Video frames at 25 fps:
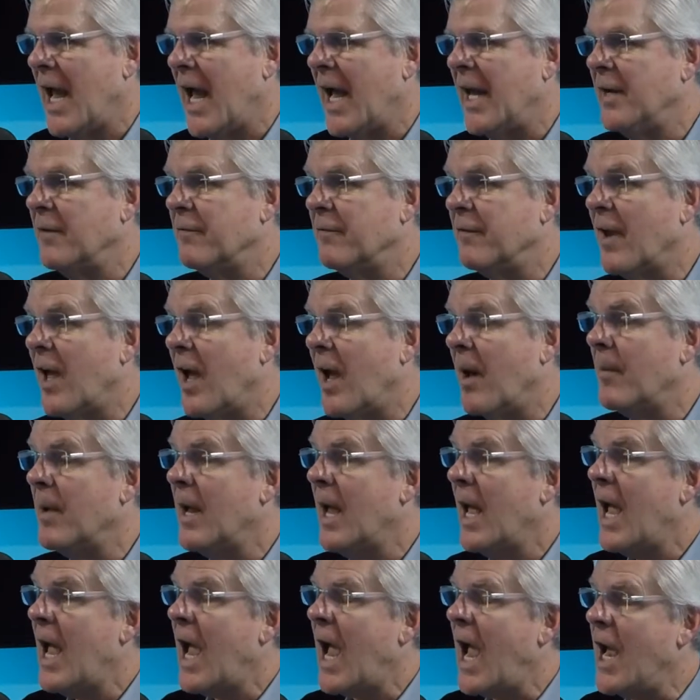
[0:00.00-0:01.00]
Had to fly.
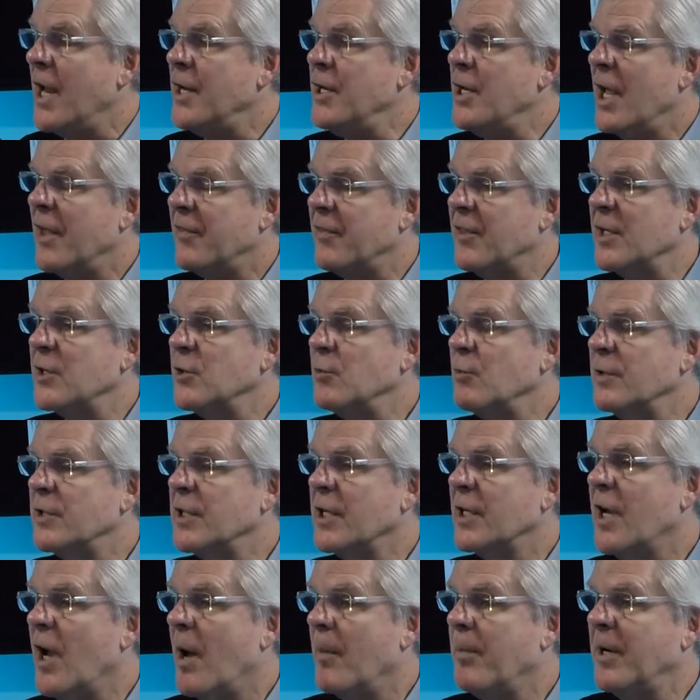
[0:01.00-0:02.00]
And yet this was a
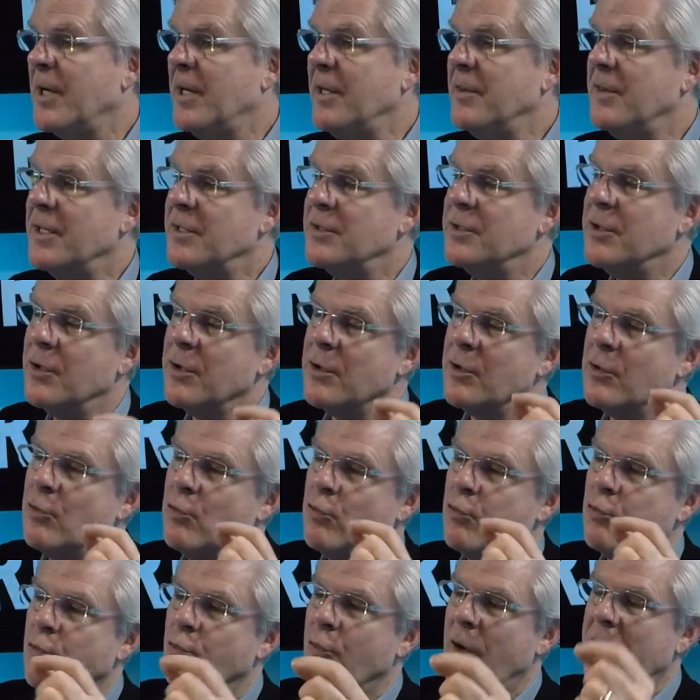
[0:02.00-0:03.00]
company that took
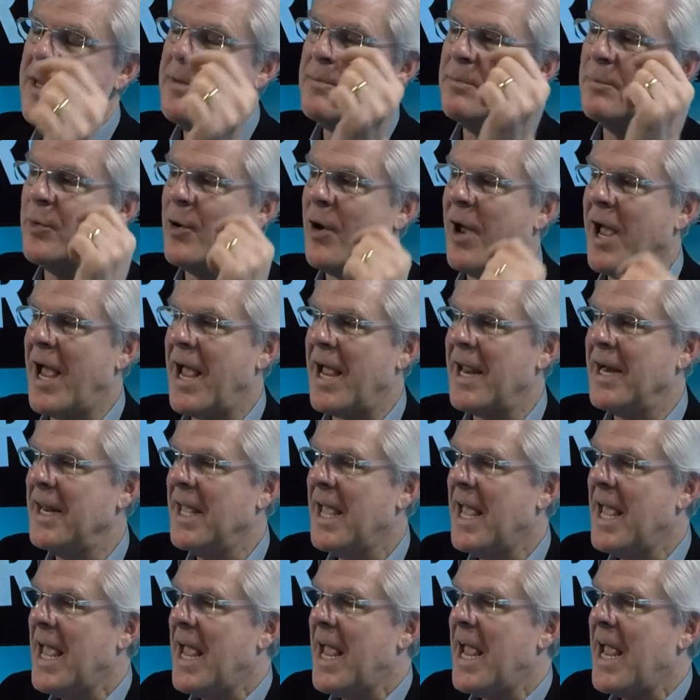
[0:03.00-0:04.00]
great pride
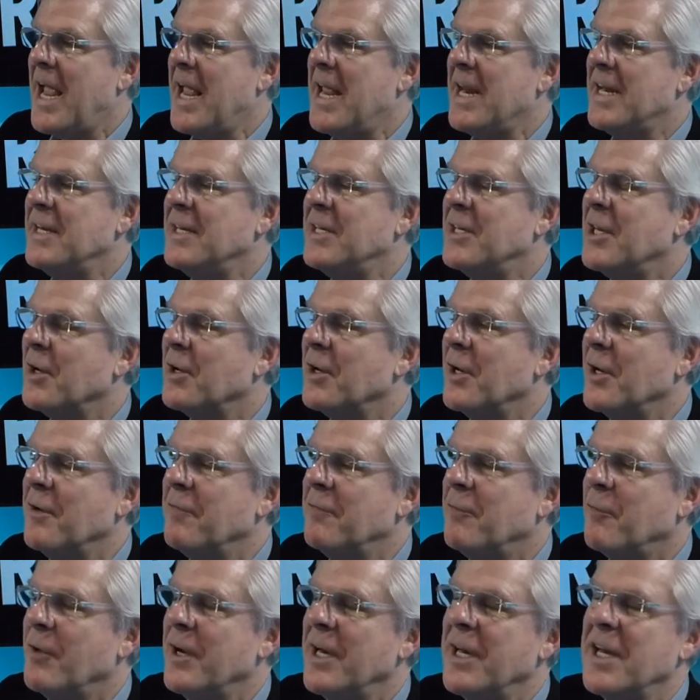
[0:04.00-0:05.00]
in
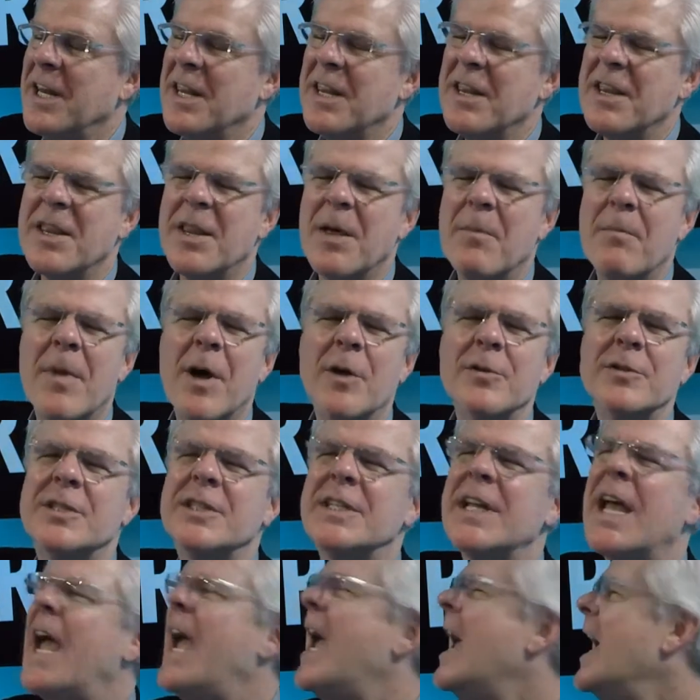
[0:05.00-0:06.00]
delivering the
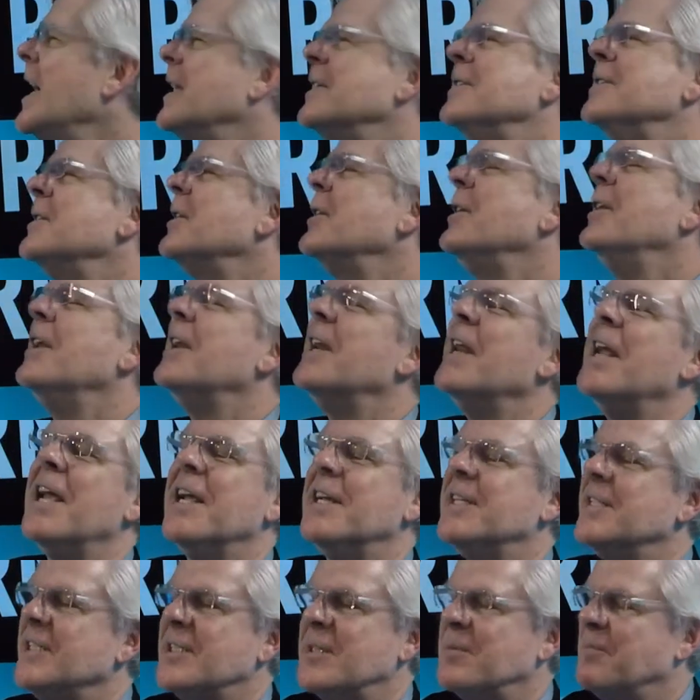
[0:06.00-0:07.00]
most excellent
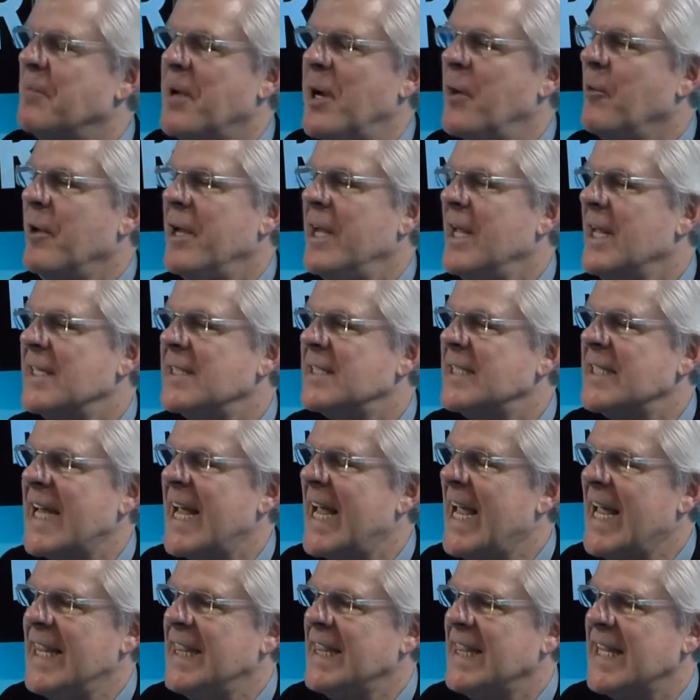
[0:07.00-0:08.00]
experience
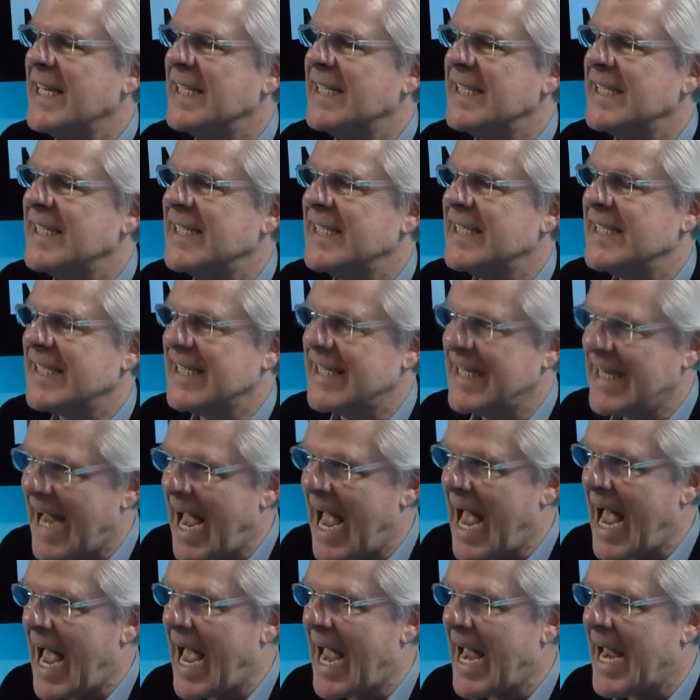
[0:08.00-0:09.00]
in the
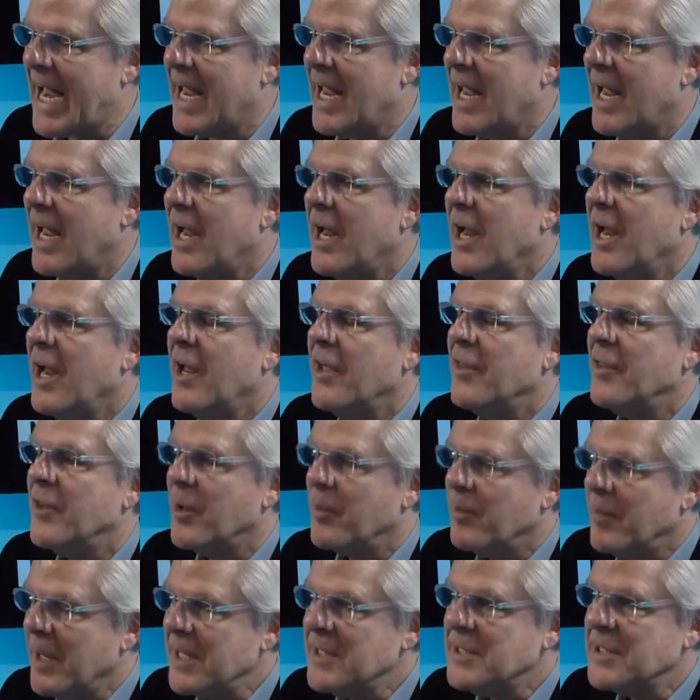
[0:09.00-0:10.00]
sky. Their
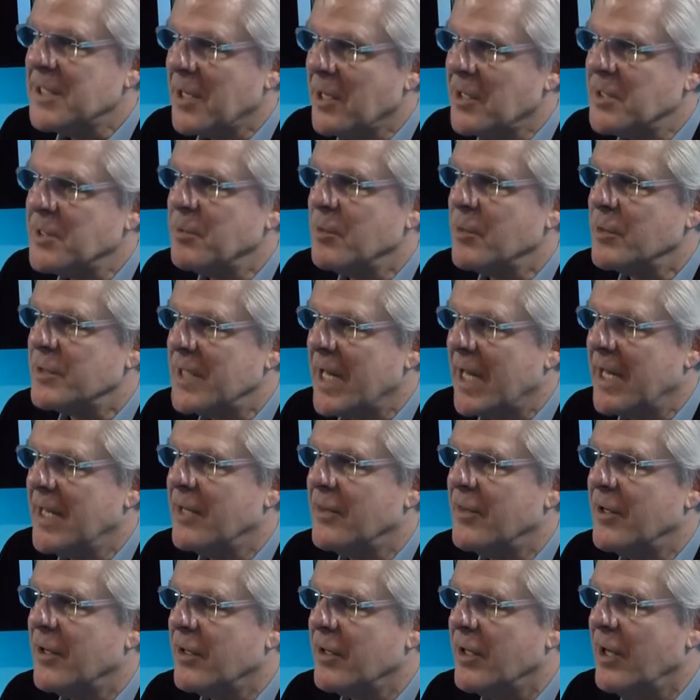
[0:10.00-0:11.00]
best customers
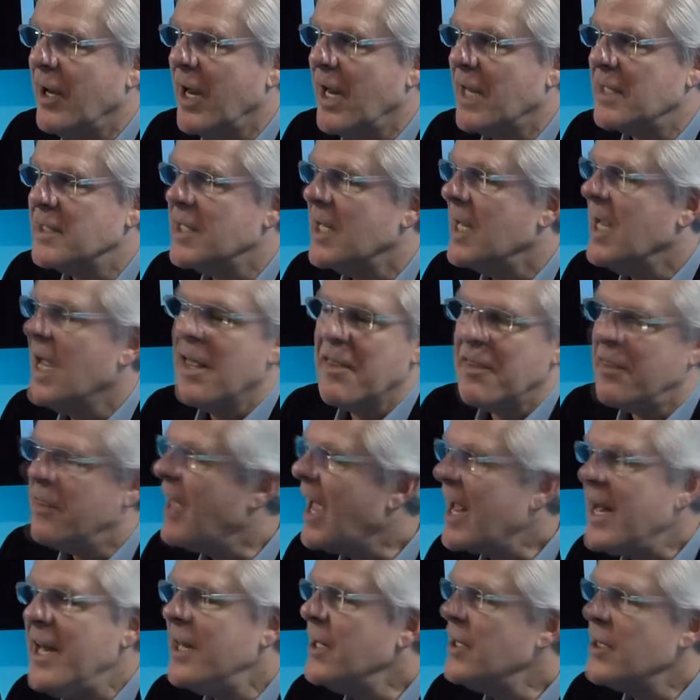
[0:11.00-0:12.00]
hated their guts.
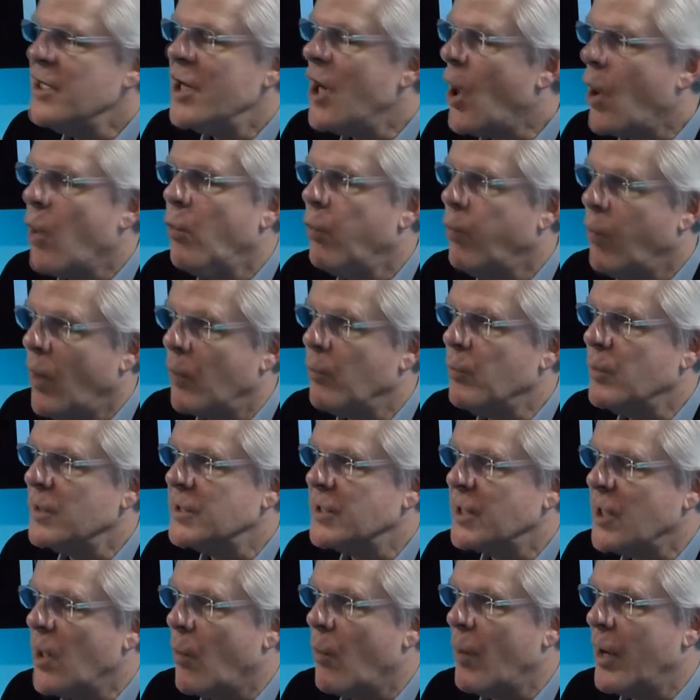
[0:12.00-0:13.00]
They didn't know what
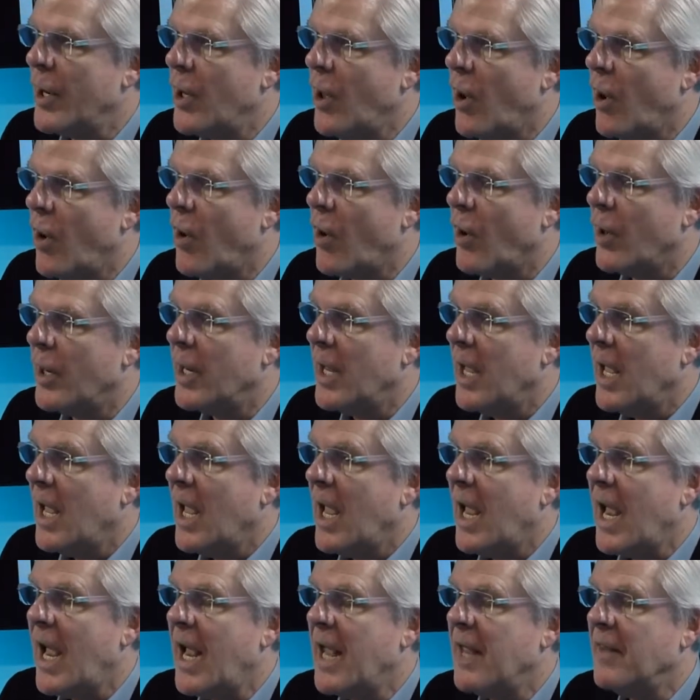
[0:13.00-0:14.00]
was going on.
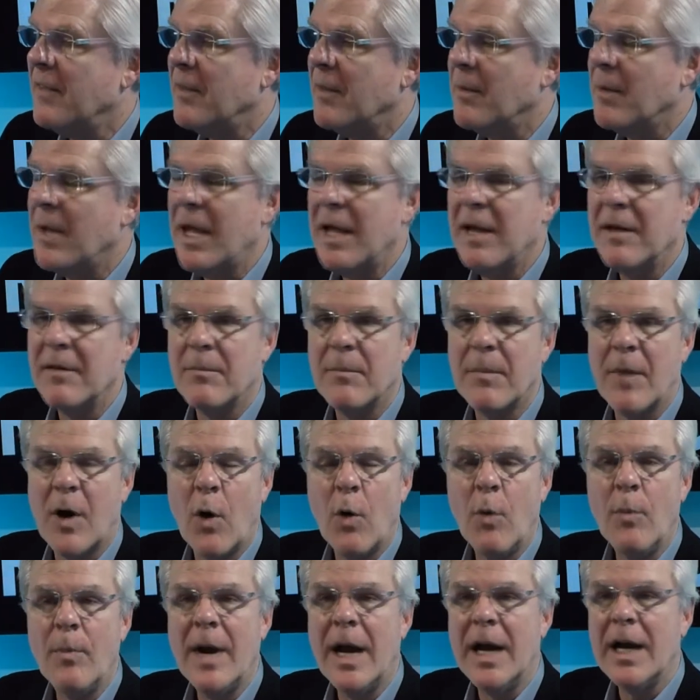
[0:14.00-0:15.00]
And
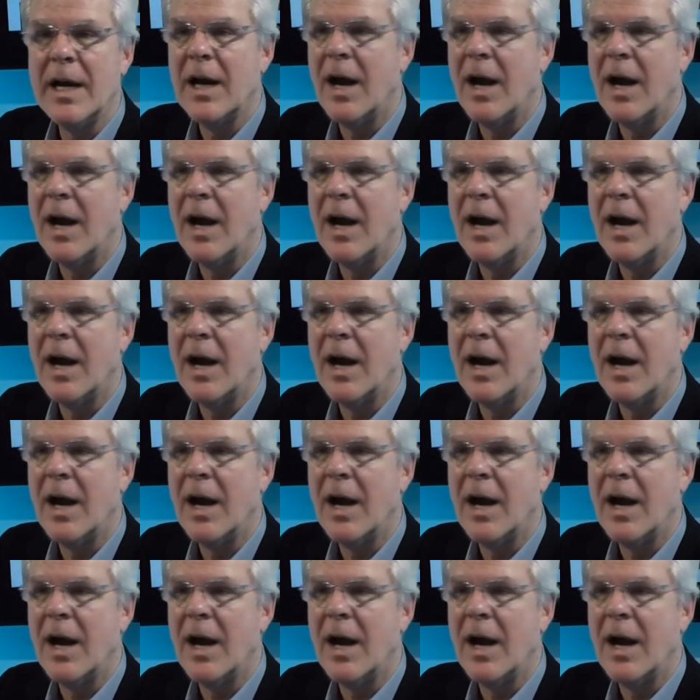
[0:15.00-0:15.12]
oh my